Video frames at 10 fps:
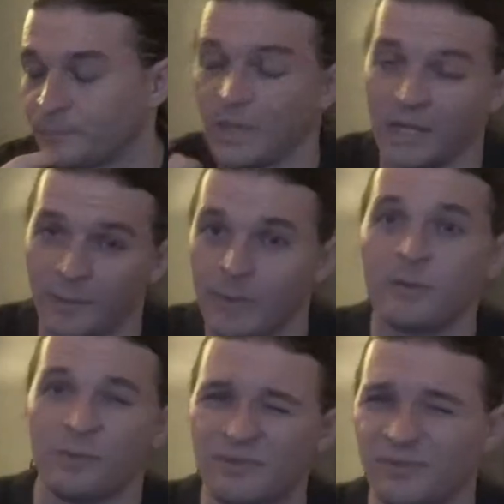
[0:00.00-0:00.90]
Anyway,
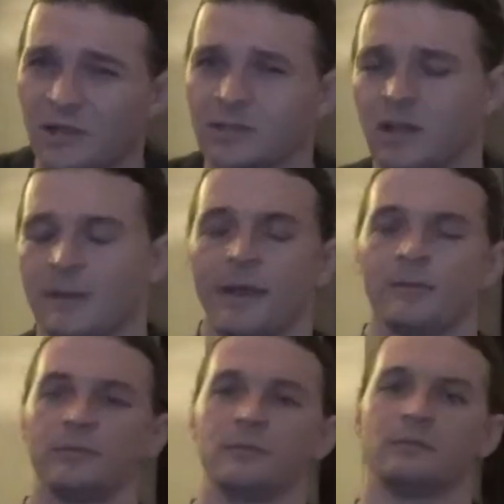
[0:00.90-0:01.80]
we've talked a lot
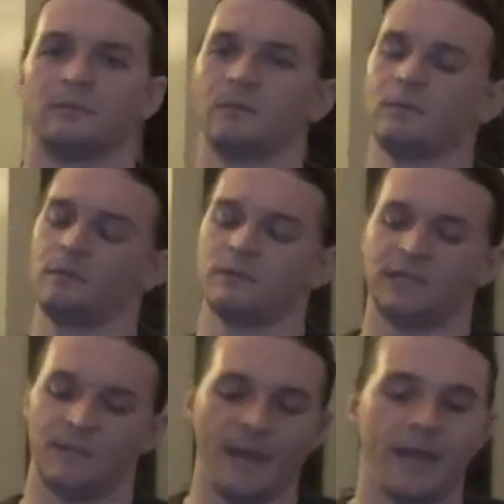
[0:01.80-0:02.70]
about
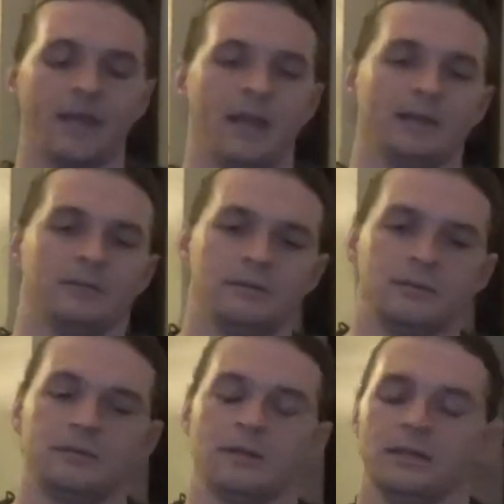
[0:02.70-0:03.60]
seme and
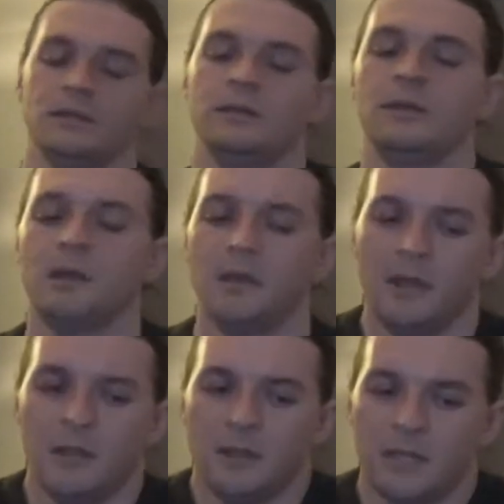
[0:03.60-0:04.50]

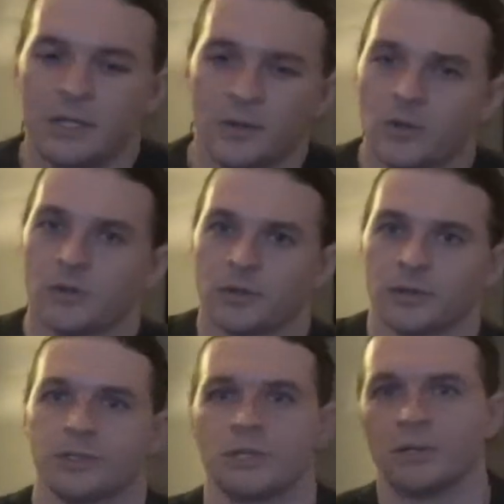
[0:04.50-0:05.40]
ino kokoro
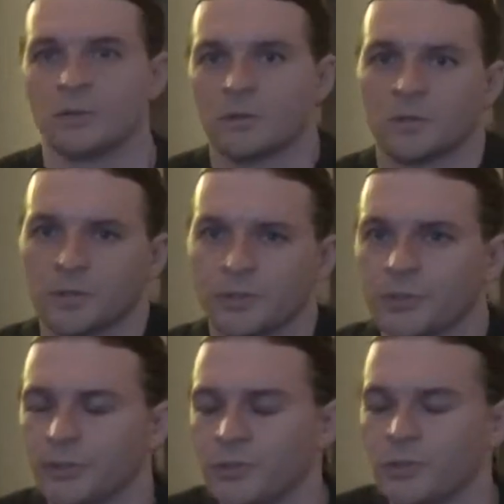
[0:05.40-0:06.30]
and shin no kokoro,
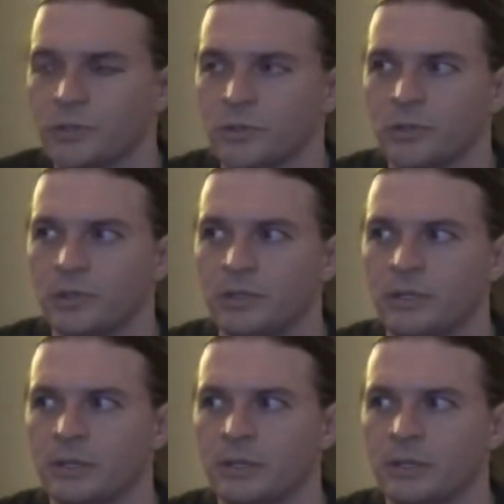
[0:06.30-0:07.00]
so you should